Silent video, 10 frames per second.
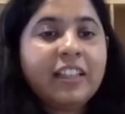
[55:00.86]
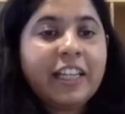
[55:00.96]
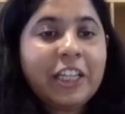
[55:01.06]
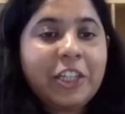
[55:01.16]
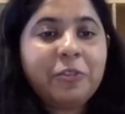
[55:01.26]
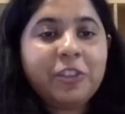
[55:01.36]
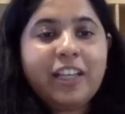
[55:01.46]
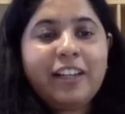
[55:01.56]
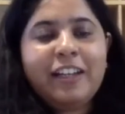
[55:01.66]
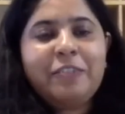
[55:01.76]
Thank you for
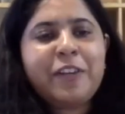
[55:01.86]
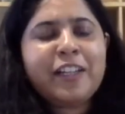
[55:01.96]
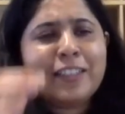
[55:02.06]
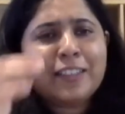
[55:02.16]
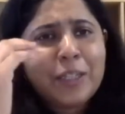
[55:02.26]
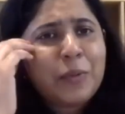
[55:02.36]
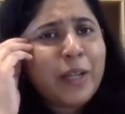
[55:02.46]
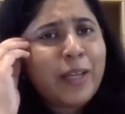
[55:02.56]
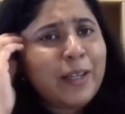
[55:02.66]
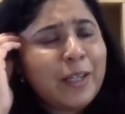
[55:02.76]
that. And in fact, I think what
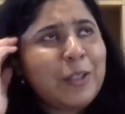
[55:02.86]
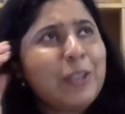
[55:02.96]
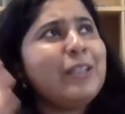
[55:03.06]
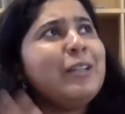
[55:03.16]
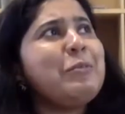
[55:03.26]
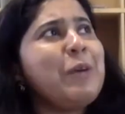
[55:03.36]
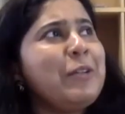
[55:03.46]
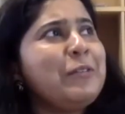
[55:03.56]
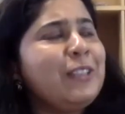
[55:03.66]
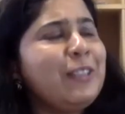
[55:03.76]
I heard on one
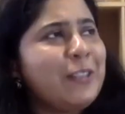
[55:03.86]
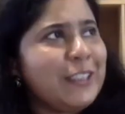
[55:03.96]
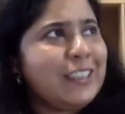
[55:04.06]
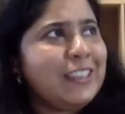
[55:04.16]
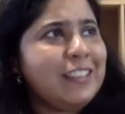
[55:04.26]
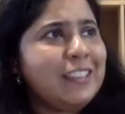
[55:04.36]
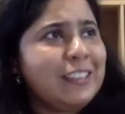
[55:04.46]
of the recent other